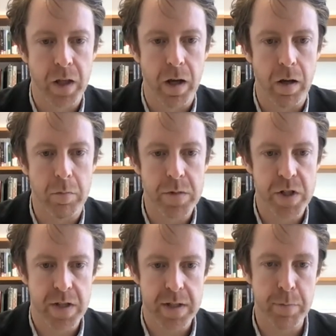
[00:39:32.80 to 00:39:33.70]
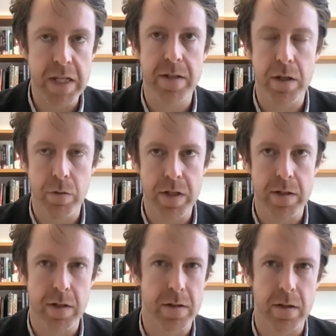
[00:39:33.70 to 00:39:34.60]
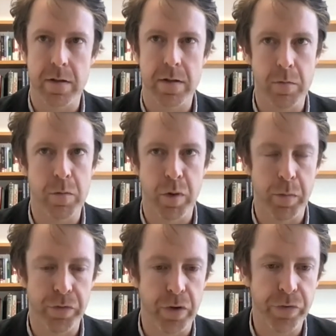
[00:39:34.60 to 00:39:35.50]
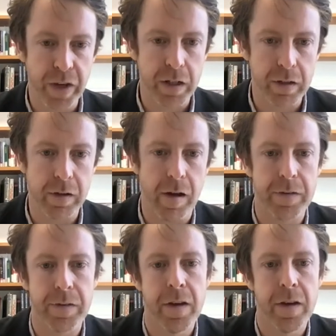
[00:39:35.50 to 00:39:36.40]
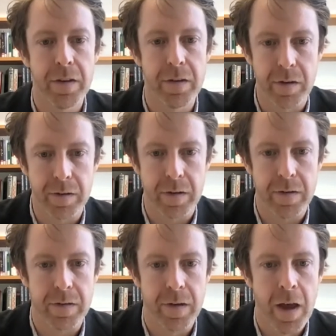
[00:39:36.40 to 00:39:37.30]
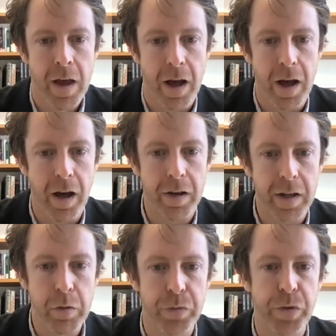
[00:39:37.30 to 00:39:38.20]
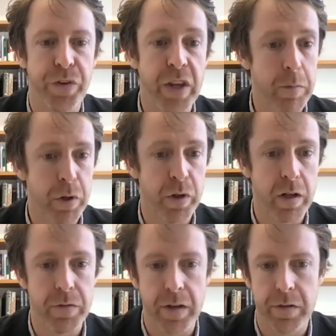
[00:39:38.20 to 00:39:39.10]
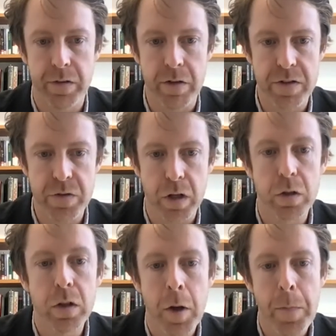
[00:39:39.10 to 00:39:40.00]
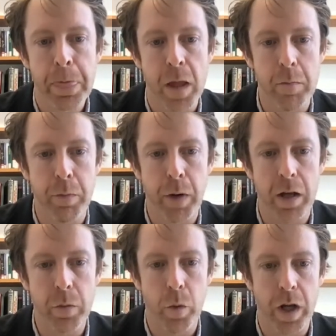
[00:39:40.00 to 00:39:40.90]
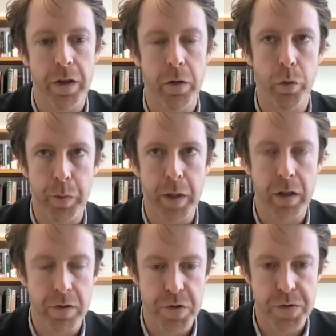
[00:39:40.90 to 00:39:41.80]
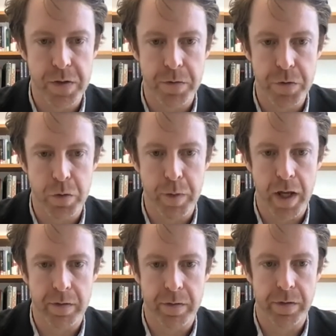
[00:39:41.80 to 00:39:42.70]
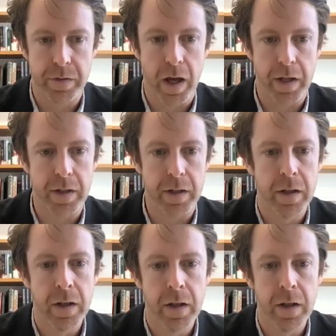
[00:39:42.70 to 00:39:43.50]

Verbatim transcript: um, she says, B series citizens, probably say second class citizens. Uh, he was foreseeing a period of necessary struggle, but one that would be conducive to a better society.